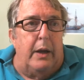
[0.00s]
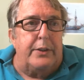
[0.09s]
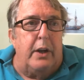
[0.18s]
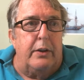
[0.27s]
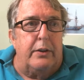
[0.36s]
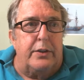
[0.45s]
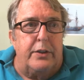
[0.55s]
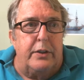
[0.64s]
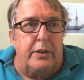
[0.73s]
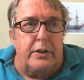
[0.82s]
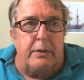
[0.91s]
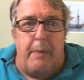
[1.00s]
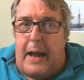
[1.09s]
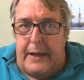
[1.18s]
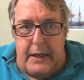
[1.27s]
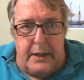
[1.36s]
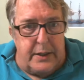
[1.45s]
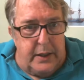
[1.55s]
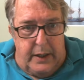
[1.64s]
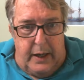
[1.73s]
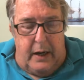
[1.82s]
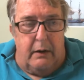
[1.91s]
So there's just some ideas
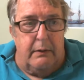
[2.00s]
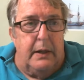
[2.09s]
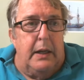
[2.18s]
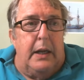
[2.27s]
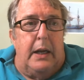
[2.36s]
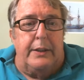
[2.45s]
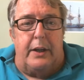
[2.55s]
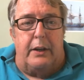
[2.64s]
in there. So